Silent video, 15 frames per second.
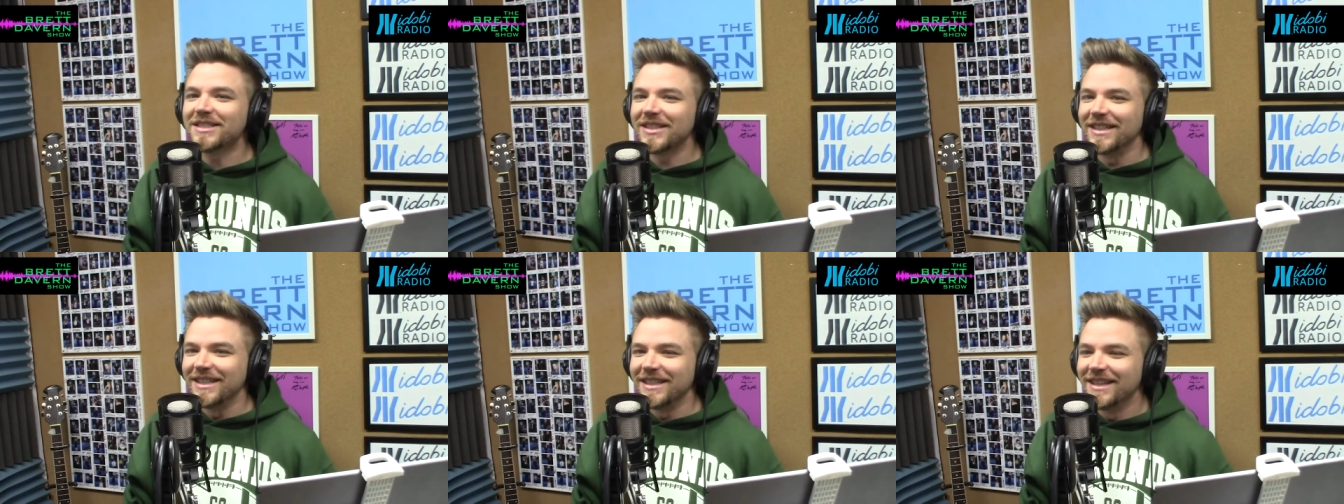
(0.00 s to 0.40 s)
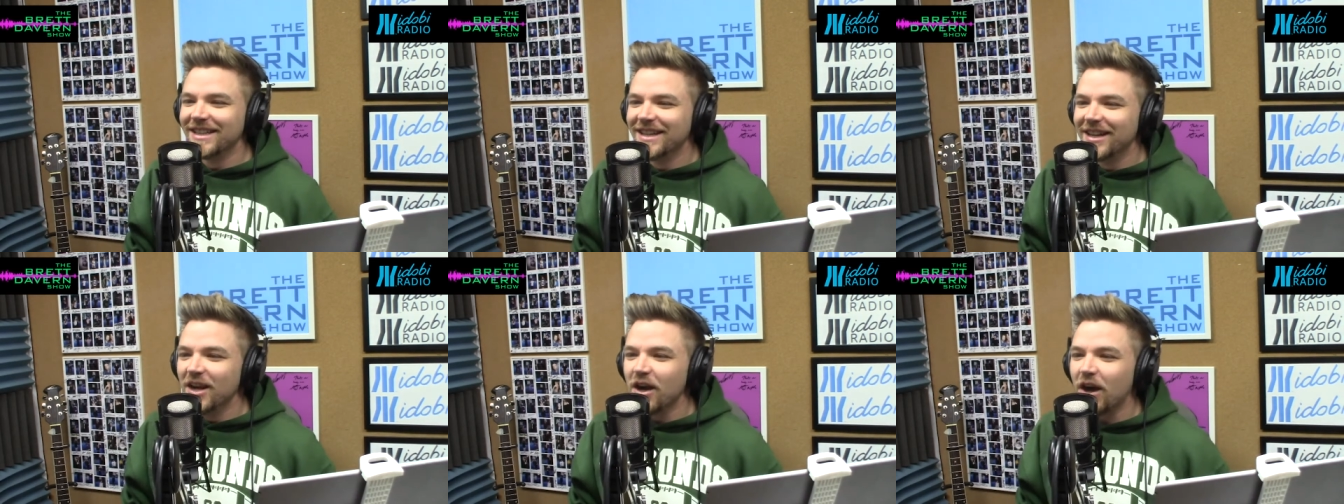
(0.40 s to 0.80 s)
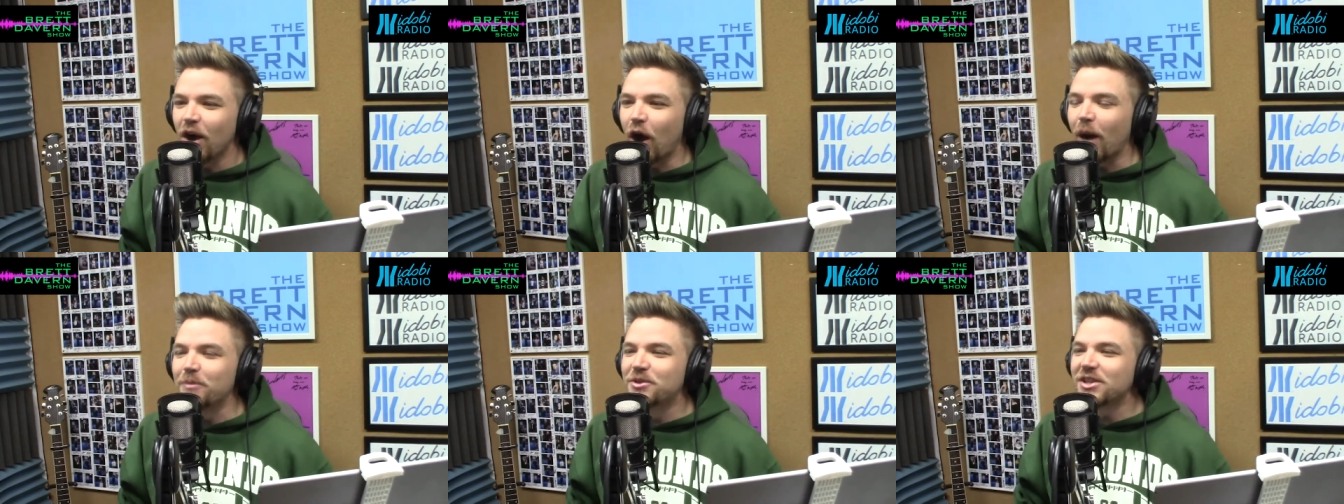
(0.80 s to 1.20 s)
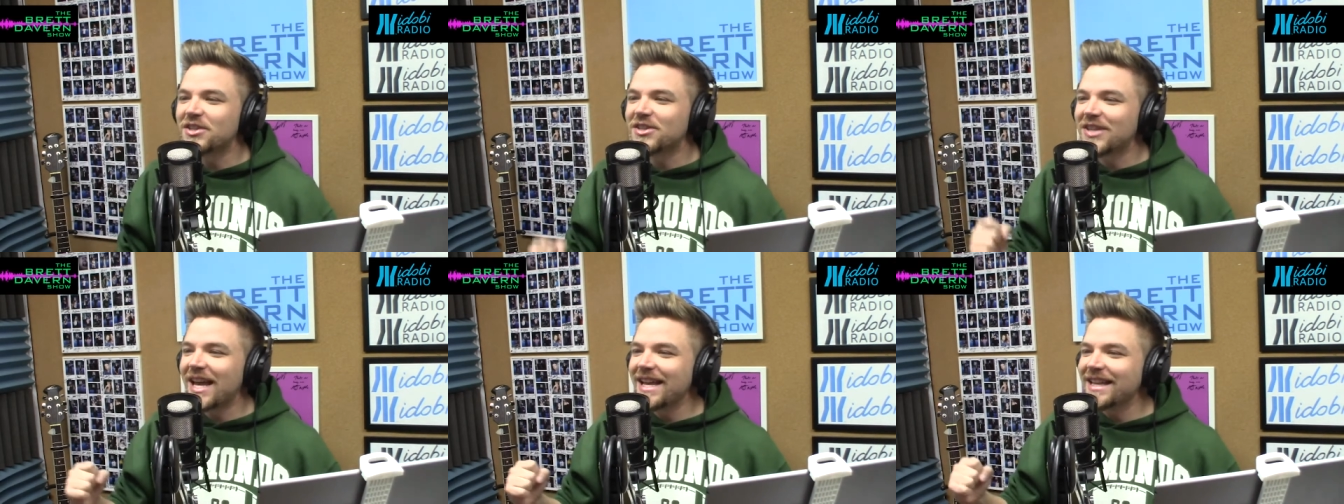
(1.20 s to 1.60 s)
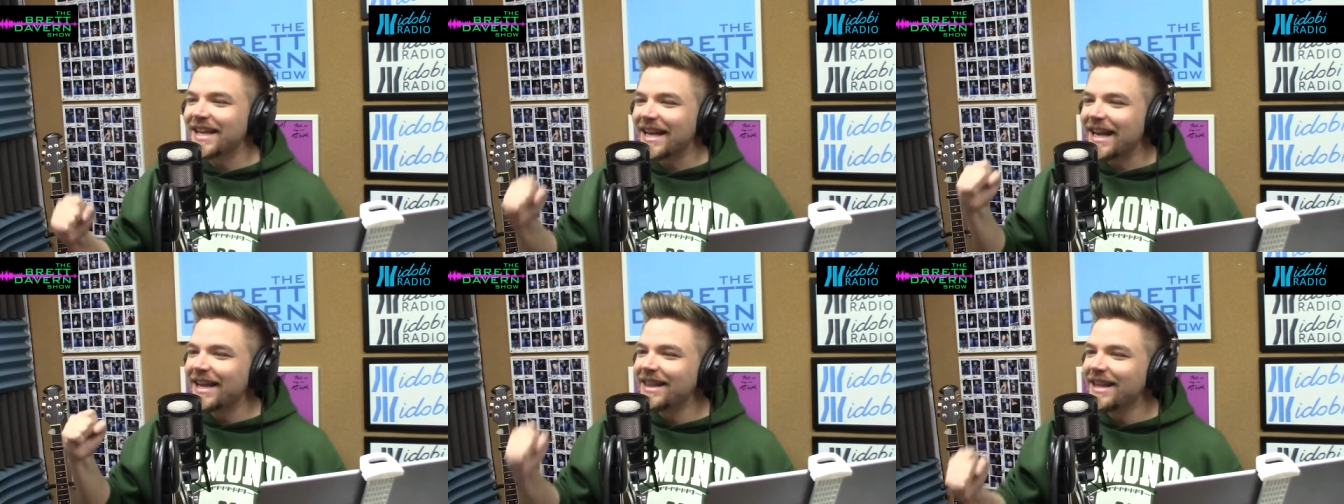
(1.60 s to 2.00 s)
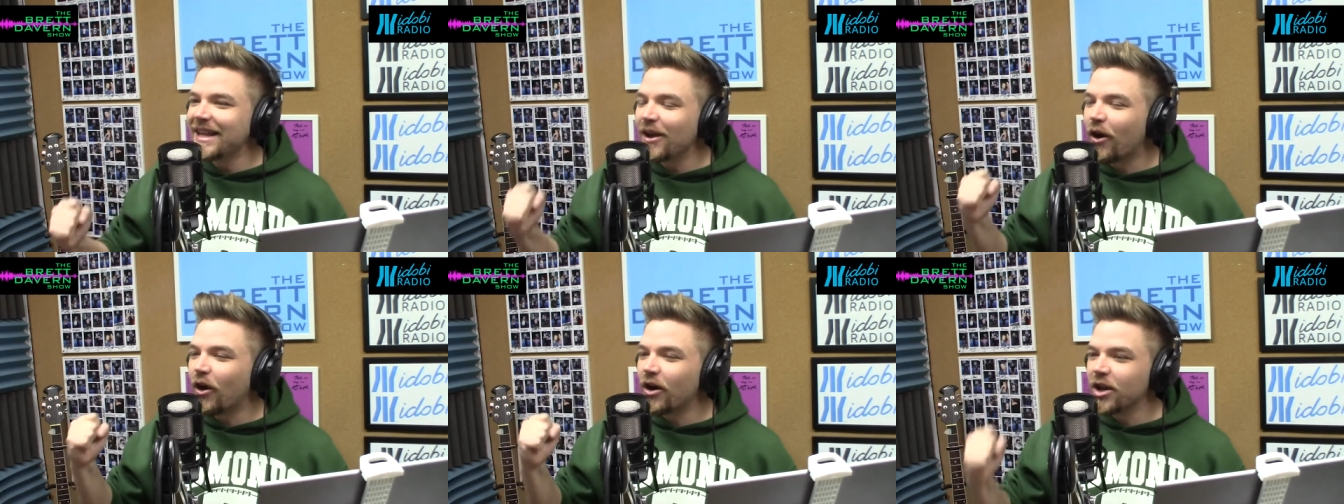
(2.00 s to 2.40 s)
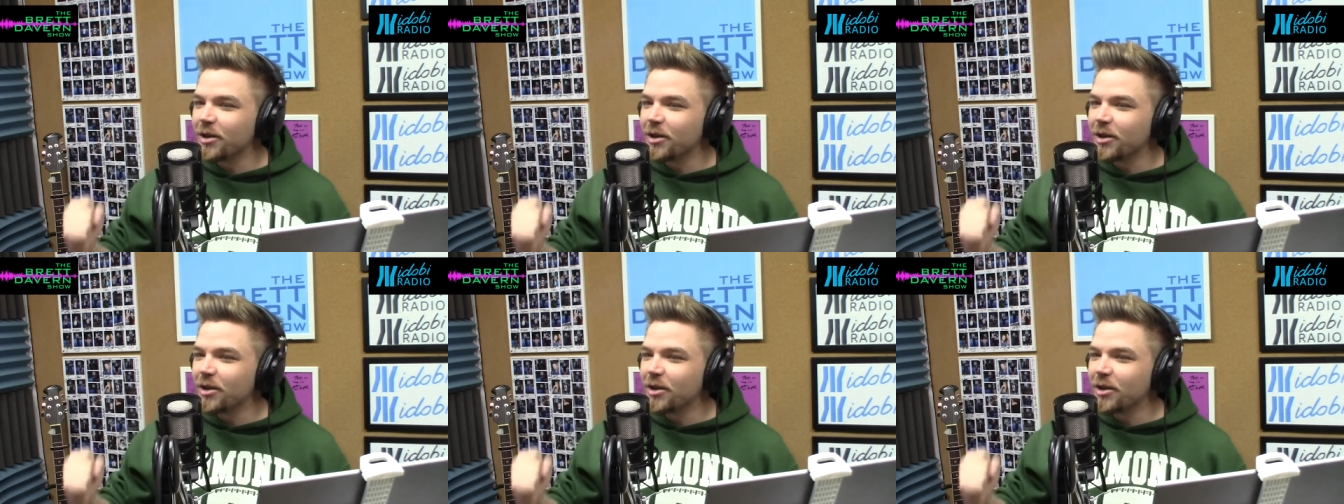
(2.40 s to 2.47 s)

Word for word: You're listen. growling. I'm just saying that in the